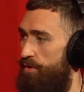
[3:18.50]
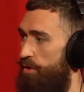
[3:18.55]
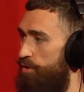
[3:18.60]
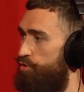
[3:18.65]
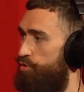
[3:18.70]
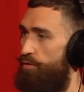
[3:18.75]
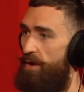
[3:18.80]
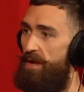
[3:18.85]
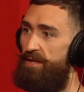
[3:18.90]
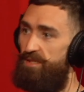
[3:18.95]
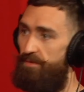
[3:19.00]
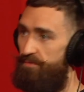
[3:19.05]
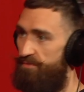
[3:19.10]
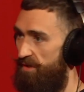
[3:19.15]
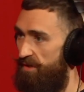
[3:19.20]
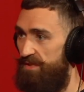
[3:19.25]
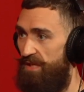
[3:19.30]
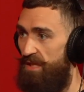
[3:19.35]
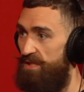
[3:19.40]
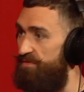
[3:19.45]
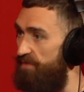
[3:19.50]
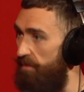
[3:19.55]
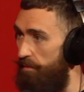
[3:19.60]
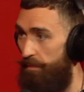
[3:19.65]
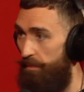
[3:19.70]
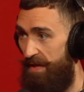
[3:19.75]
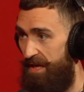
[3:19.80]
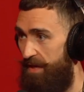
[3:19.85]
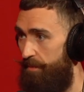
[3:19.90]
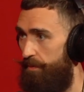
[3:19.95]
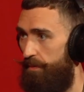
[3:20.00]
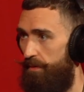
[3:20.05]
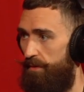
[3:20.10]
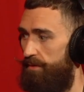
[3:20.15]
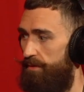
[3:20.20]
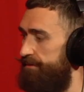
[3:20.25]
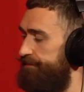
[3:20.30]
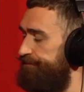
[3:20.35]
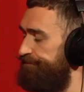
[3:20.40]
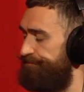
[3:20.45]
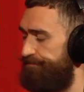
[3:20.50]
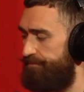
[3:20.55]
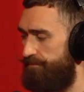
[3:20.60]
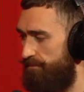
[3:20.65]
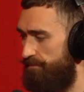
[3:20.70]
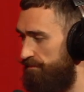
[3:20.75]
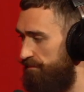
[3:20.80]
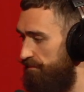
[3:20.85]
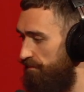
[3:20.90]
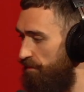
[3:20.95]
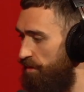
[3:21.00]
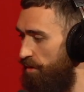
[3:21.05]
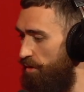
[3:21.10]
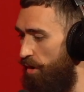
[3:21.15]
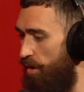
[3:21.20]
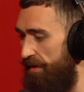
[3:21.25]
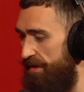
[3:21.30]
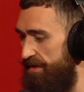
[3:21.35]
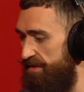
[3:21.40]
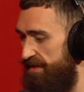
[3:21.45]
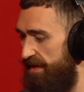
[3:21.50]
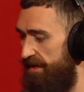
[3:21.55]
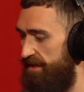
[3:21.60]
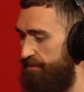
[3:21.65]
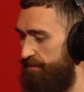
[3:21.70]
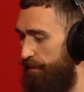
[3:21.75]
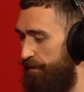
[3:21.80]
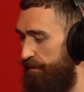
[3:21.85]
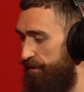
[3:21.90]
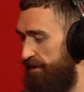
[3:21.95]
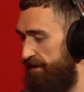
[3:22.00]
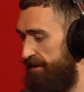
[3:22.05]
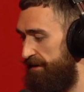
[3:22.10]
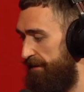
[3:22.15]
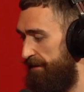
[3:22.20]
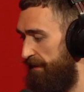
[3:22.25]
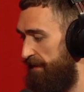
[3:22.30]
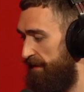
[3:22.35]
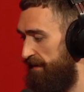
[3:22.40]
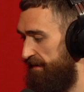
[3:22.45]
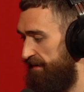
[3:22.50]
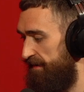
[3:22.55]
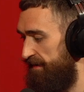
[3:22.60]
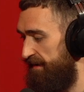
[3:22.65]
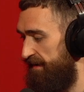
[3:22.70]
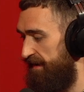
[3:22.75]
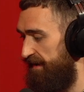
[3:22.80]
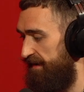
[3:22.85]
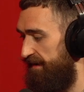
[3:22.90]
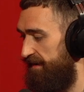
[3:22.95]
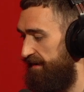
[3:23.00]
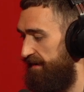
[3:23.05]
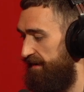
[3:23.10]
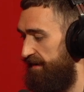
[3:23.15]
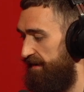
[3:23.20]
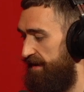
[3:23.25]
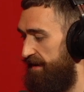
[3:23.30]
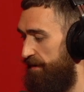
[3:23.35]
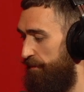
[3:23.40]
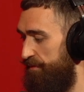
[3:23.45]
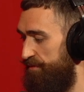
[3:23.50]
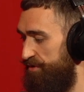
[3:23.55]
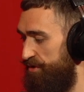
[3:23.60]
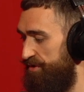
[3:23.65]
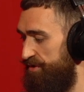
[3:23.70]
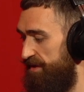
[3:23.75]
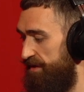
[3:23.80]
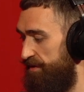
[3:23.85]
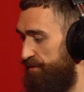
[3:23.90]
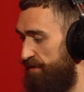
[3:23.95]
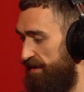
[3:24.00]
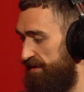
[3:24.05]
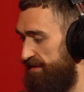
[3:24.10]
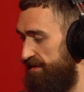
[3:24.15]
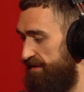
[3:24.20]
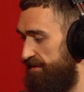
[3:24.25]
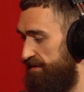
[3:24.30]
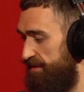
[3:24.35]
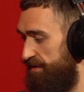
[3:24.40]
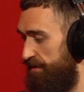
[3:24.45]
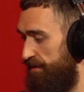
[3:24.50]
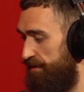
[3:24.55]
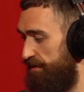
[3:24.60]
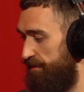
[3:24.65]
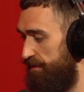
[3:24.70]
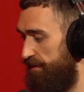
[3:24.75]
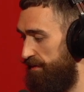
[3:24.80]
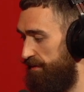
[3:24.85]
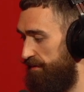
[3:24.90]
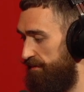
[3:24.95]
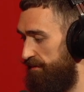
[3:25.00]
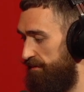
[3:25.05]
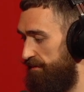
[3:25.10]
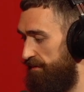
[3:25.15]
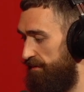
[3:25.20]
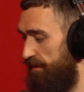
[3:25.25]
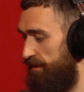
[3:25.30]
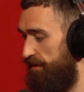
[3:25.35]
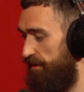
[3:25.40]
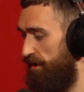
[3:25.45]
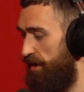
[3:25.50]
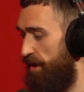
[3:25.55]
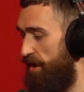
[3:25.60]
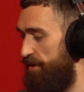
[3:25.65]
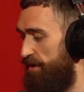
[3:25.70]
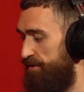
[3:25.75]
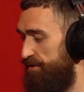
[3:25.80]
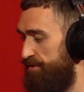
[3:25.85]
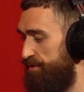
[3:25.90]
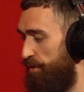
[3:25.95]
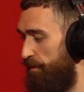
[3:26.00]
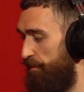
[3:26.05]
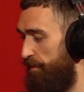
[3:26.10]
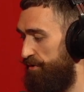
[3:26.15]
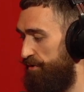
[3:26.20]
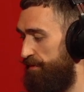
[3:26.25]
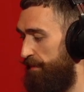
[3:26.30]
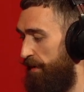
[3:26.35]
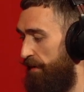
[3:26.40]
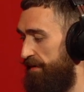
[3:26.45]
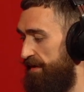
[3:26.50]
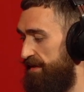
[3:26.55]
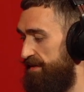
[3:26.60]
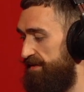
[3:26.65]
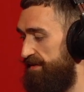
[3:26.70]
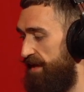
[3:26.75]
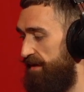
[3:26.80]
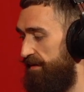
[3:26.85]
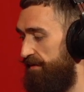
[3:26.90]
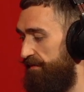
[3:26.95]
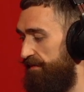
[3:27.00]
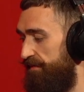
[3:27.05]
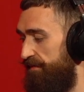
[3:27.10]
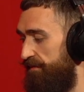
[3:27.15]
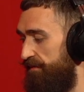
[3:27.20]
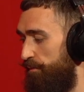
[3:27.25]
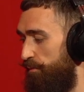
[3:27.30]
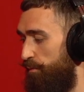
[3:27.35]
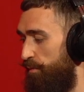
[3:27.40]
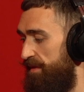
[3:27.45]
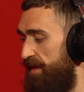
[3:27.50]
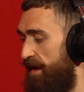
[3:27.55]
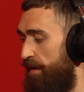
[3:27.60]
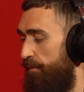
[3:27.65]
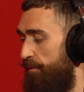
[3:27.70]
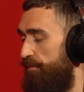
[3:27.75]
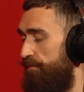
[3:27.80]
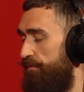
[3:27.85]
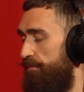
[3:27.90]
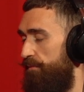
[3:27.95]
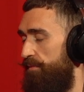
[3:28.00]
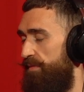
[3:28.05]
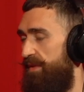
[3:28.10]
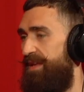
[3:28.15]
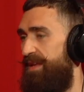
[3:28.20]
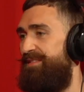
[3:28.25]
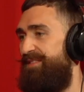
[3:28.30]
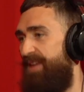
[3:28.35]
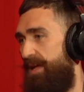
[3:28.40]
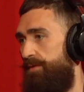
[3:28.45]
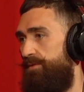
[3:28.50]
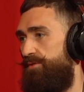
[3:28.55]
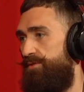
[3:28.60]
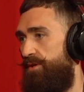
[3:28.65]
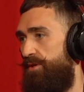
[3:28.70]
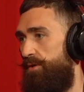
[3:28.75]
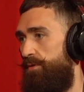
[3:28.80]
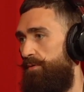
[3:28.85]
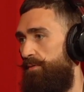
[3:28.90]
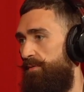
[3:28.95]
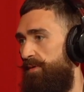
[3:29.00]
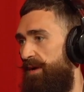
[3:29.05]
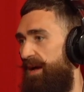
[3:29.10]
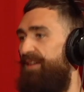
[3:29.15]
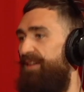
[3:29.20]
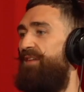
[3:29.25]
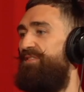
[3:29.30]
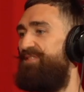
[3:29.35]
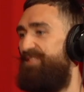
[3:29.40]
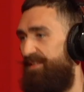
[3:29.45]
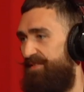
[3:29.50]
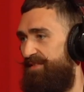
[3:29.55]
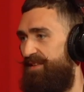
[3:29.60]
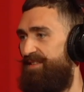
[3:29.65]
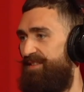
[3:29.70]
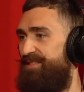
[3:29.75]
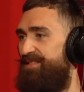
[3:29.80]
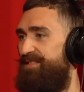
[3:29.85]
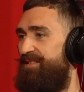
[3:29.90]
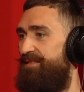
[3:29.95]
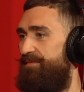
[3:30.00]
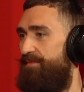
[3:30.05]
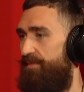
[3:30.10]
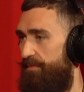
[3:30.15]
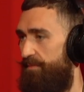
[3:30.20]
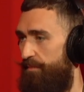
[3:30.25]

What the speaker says: the traits of successful people and all these things. But it was just interesting to learn so much about yourself without the intent to. I've said this